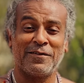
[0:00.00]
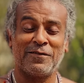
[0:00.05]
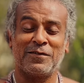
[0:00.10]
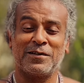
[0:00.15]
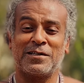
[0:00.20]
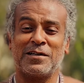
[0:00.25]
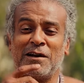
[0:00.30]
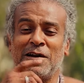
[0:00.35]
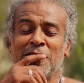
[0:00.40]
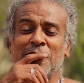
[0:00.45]
We're
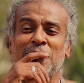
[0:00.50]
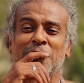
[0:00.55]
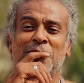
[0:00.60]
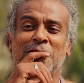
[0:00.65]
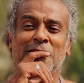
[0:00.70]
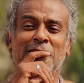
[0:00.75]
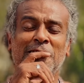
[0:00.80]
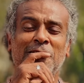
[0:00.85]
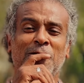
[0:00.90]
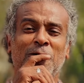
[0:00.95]
starting to
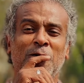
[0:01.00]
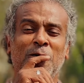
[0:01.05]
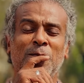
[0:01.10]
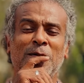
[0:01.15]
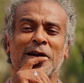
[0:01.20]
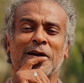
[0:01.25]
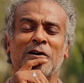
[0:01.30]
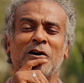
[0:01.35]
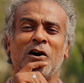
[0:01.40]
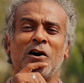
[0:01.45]
think, oh
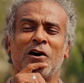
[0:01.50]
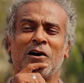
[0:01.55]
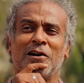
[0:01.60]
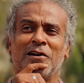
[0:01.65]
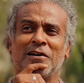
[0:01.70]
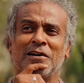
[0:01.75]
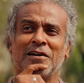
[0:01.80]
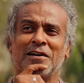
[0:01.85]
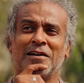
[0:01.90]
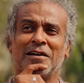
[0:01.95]
my
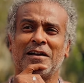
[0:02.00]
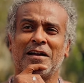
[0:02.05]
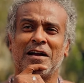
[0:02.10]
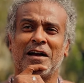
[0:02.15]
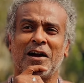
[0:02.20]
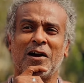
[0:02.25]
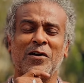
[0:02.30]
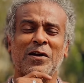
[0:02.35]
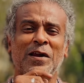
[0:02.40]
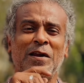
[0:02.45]
God,
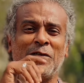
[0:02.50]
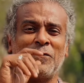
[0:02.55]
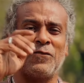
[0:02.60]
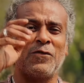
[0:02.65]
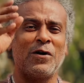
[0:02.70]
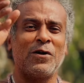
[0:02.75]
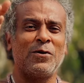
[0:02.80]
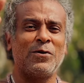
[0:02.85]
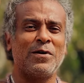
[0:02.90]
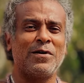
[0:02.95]
how can I
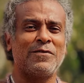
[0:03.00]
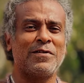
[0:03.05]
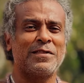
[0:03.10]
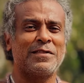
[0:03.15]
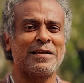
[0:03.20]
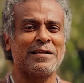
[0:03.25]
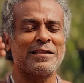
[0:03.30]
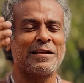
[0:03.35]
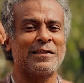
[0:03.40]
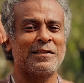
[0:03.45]
follow
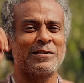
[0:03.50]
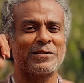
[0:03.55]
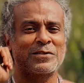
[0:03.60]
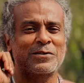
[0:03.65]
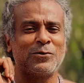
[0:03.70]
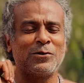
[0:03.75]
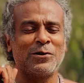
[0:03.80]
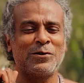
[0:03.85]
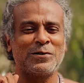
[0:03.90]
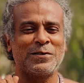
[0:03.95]
everything that this
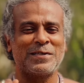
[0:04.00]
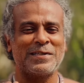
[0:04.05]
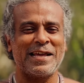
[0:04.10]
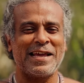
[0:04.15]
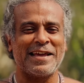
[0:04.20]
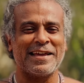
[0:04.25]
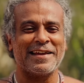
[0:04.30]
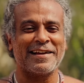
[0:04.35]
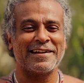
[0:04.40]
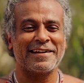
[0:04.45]
Guru is
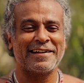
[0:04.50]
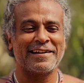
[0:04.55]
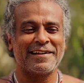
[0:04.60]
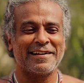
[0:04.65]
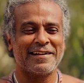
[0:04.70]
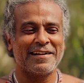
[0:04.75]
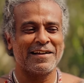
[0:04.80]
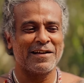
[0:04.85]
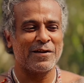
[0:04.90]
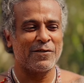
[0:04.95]
saying?
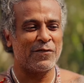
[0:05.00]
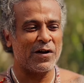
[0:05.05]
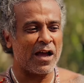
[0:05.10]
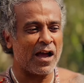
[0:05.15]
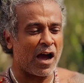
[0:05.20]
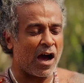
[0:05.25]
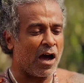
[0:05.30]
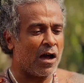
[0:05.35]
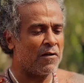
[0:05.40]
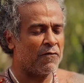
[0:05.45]
If
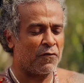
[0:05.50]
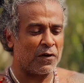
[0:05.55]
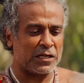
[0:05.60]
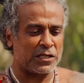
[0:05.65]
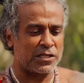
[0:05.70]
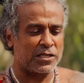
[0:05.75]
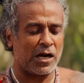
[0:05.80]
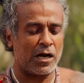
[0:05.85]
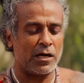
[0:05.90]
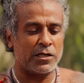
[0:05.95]
I
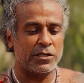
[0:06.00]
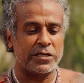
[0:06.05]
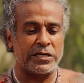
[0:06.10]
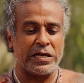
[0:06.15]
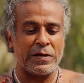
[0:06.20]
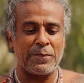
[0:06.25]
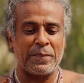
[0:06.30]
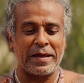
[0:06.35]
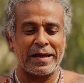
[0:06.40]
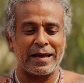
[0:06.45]
start
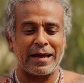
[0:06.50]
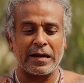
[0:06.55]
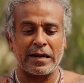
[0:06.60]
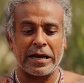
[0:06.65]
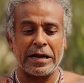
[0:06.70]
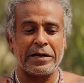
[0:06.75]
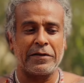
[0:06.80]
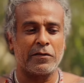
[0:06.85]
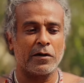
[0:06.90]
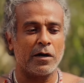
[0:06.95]
sleeping at
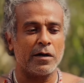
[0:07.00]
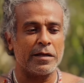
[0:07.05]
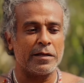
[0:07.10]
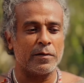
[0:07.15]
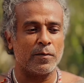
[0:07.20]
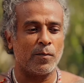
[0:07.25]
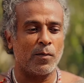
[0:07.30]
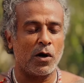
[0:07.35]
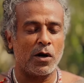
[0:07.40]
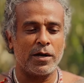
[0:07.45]
8:30 in
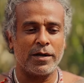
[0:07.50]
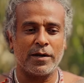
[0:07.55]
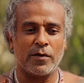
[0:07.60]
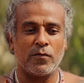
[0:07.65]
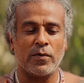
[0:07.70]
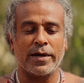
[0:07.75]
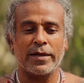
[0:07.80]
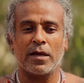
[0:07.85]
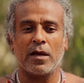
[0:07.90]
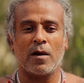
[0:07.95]
the morning and
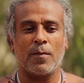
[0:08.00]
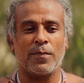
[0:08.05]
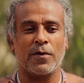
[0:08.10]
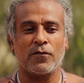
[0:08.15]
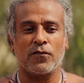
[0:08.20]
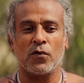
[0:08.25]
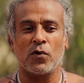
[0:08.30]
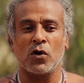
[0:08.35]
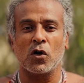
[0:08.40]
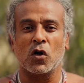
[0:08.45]
waking up at
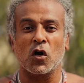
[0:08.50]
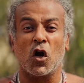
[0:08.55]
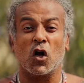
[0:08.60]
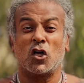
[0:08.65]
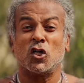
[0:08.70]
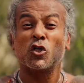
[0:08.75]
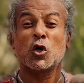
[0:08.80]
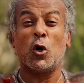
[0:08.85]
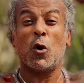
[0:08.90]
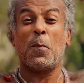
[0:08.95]
4 o'clock,
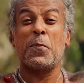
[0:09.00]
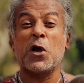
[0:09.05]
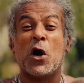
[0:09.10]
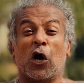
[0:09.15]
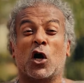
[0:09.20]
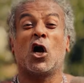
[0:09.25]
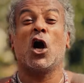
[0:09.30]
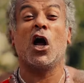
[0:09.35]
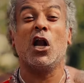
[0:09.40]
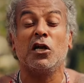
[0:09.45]
it's going to be a
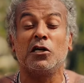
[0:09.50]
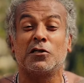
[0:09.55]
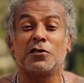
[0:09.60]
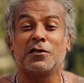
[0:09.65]
cult.